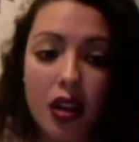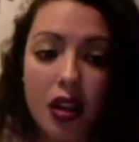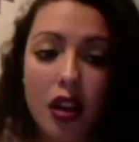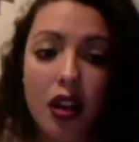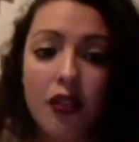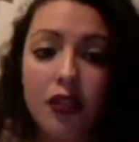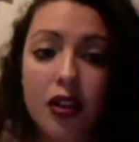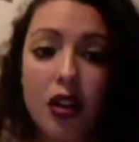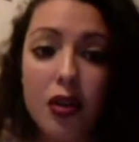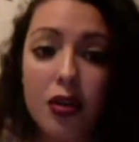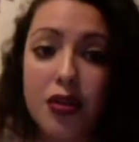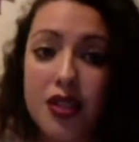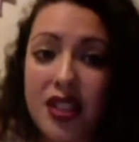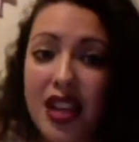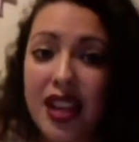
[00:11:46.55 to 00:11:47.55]
of
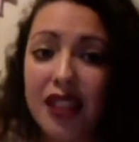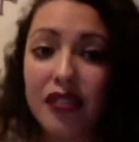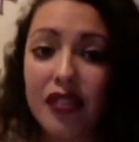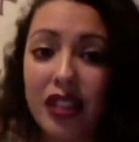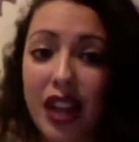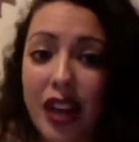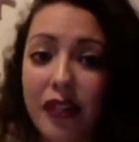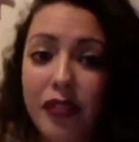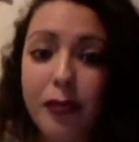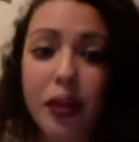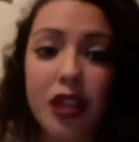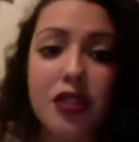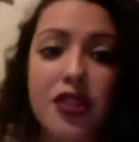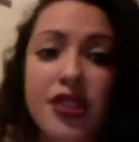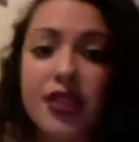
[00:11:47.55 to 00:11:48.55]
those that have left that
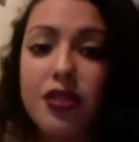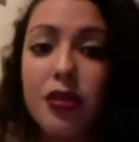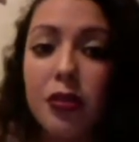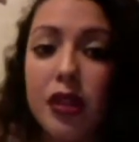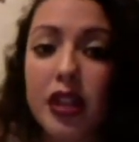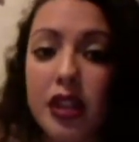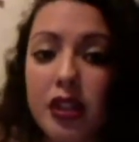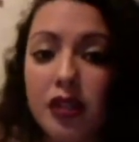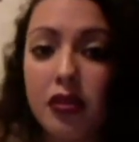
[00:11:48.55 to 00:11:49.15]
are still with you.